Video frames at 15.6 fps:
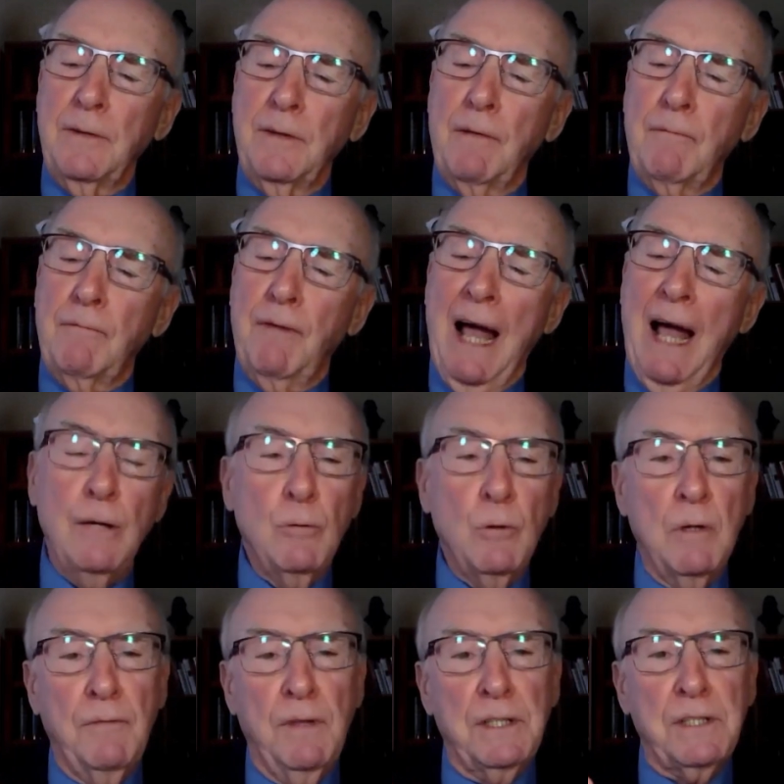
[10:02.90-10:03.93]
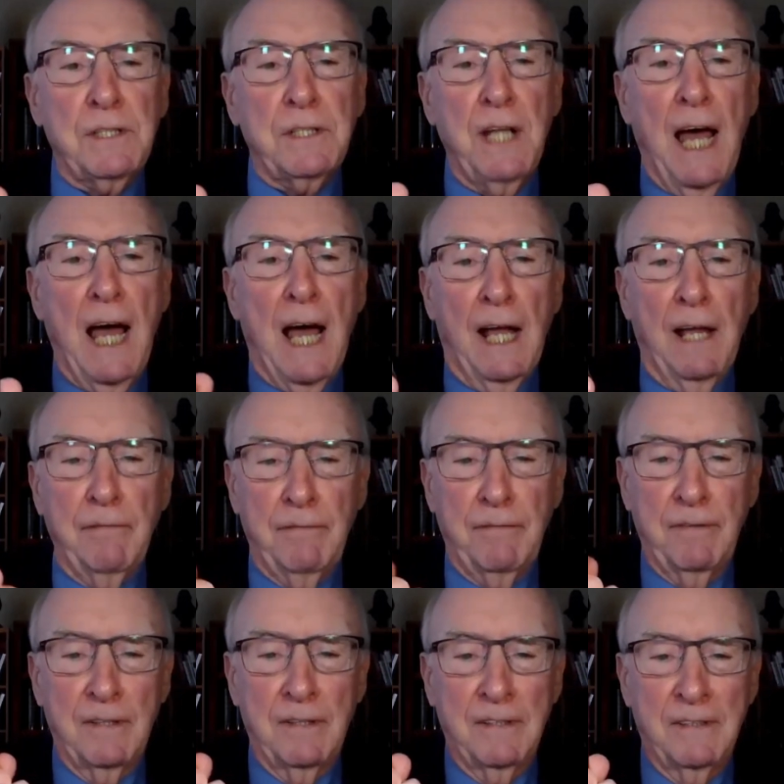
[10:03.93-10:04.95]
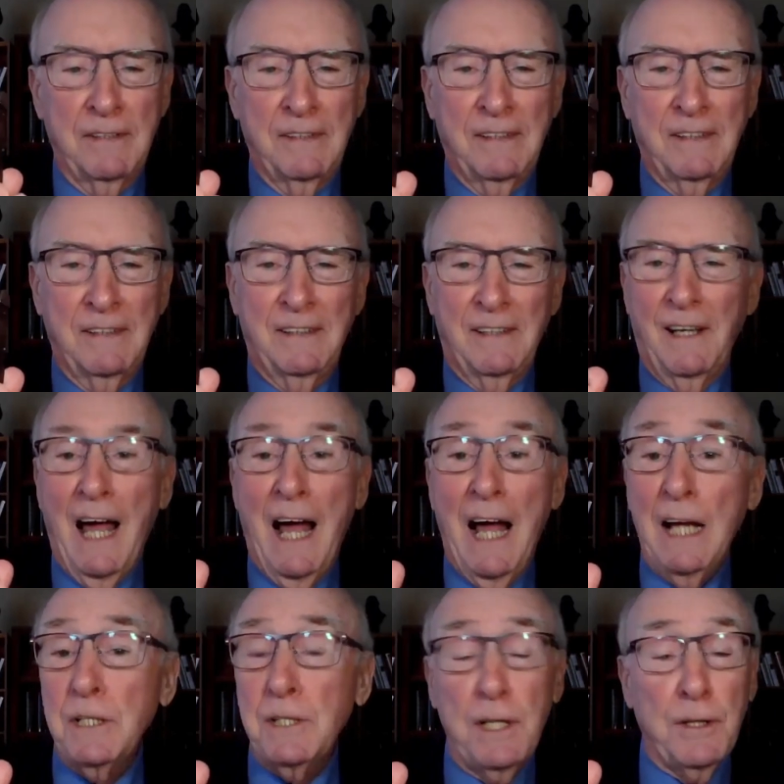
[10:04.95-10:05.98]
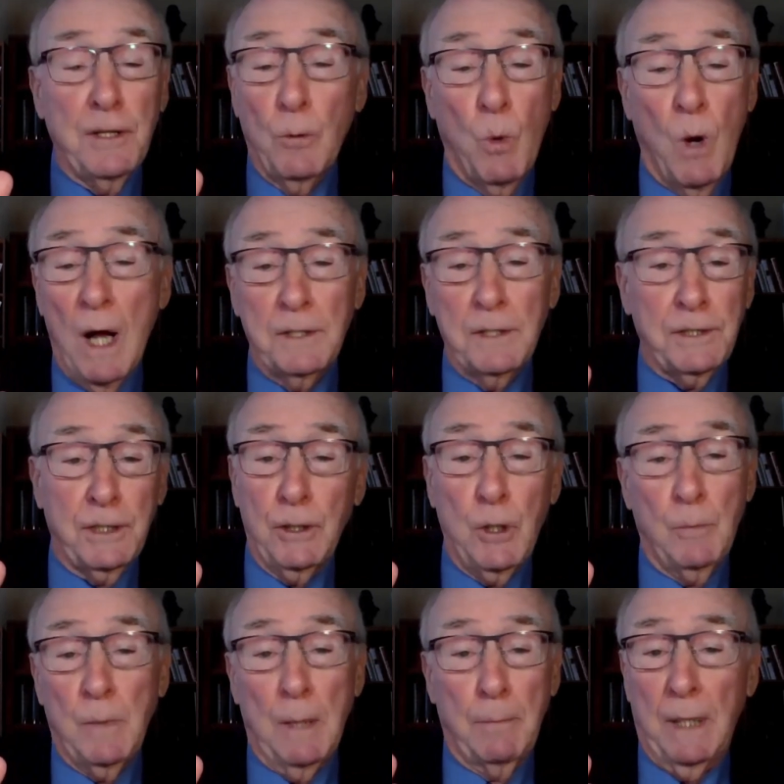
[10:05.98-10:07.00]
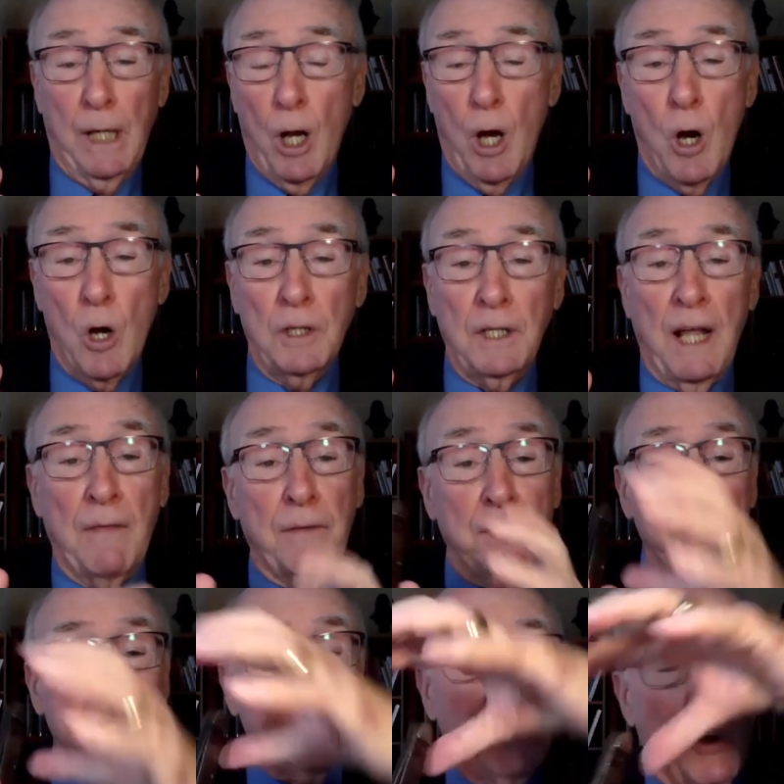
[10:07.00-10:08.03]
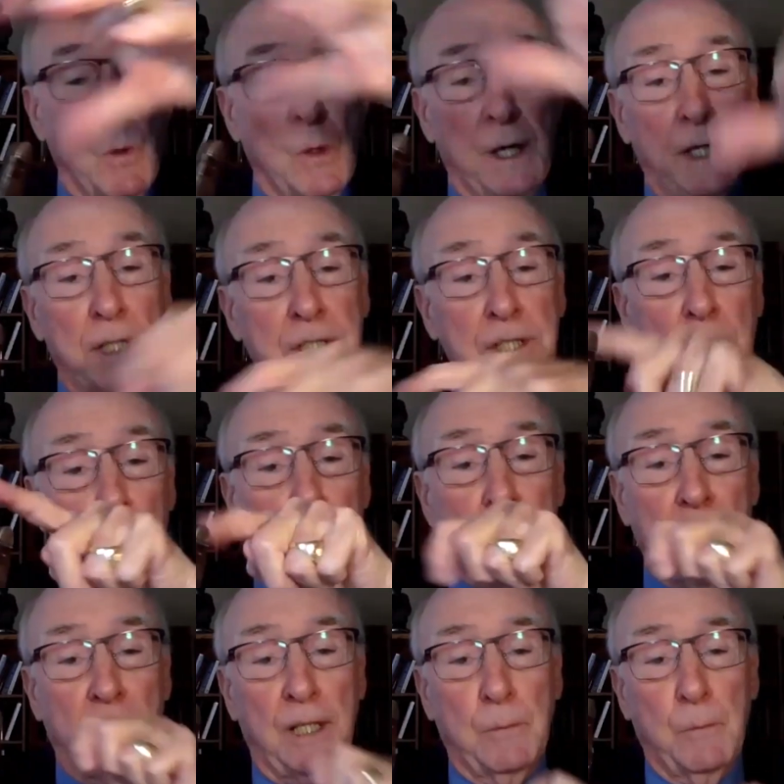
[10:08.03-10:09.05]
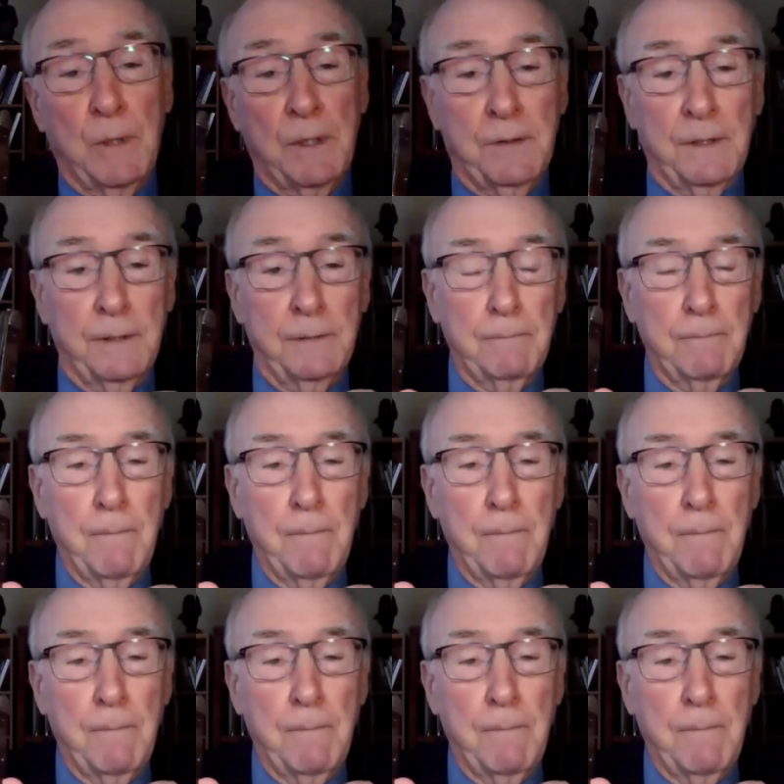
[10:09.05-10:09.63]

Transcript: the value of this knife lies in the one to whom it belonged and the story associated with it.